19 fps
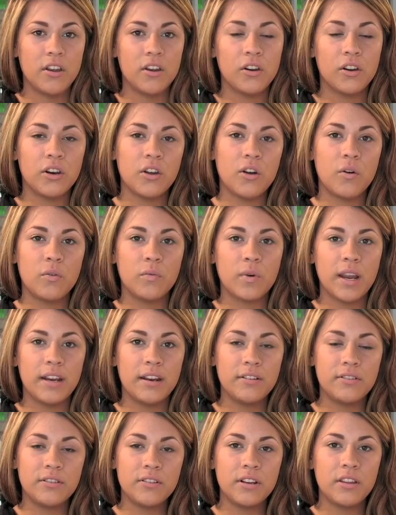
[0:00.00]
You're going to go right
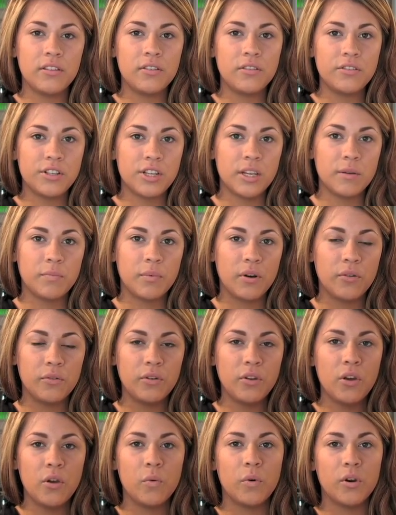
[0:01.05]
underneath your cheekbone
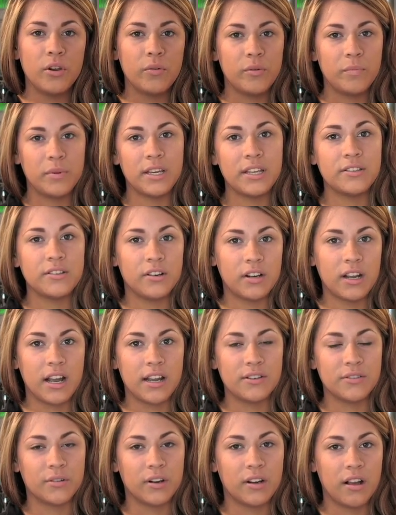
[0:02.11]
where you would place your
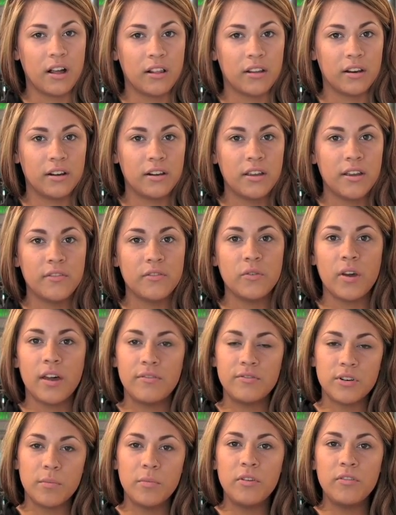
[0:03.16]
contour color. If you
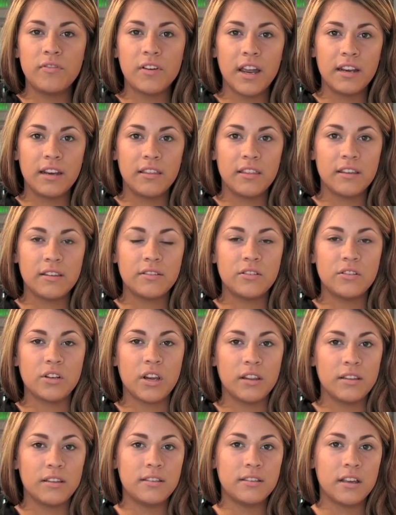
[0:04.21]
have trouble finding this,
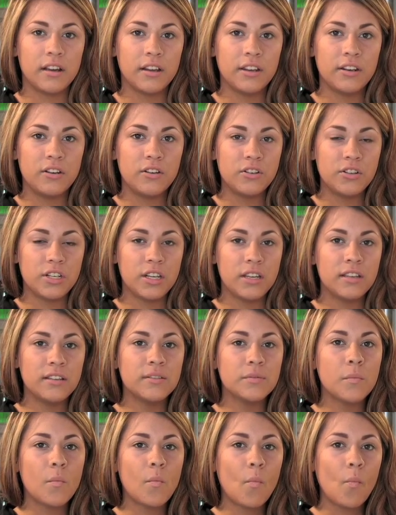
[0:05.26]
gently suck in your
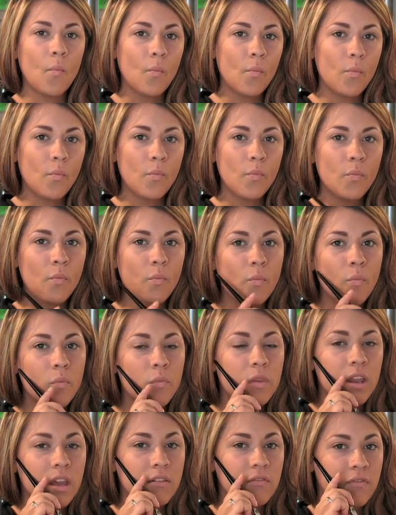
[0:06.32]
cheeks
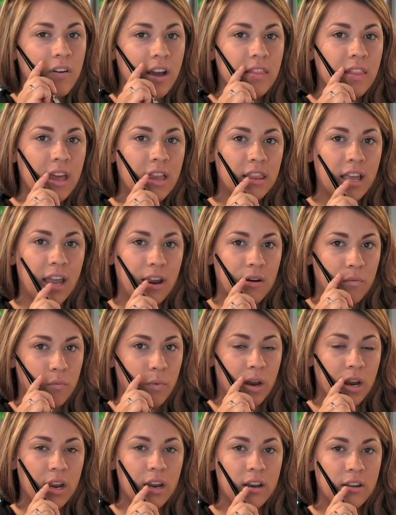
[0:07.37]
and find that line
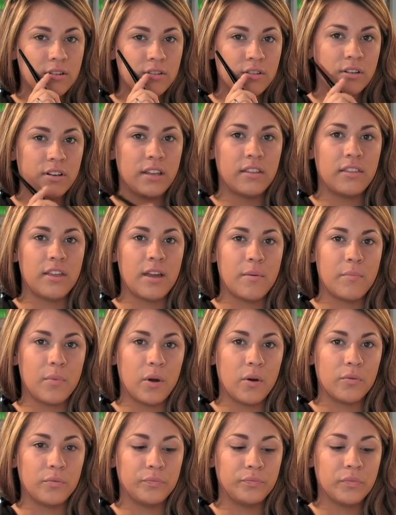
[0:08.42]
right underneath that
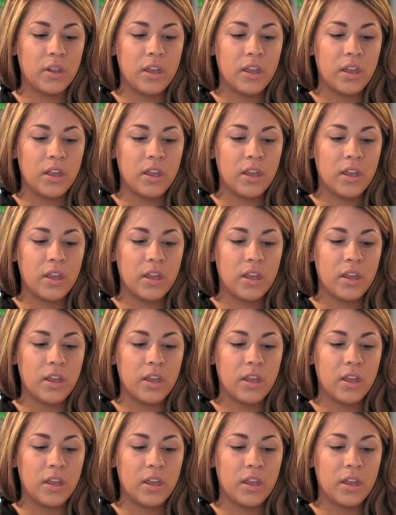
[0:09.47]
bone.